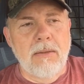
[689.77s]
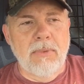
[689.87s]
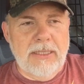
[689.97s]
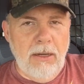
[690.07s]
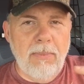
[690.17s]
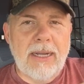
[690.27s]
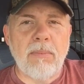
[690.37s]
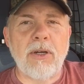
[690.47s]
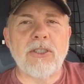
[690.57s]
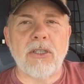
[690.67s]
but they'll make a
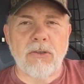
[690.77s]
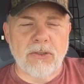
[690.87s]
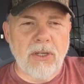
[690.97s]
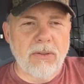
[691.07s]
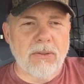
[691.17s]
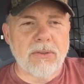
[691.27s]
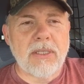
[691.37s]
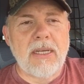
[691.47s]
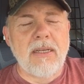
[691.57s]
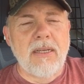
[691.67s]
bunch of little circles
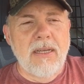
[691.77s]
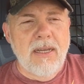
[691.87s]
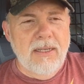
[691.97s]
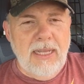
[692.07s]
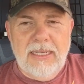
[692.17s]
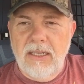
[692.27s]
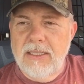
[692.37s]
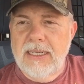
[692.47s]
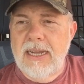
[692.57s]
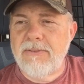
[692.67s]
now they
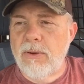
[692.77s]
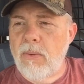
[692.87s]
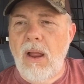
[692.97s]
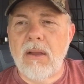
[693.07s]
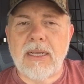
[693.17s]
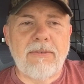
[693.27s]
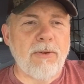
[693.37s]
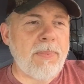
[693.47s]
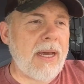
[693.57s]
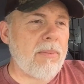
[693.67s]
clean every rock,
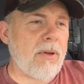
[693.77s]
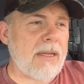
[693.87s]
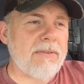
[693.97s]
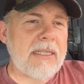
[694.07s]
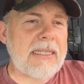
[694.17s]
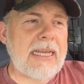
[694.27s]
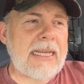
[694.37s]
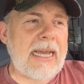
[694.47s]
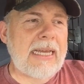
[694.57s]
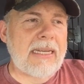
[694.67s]
every pebble, everything they
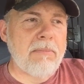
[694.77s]
can.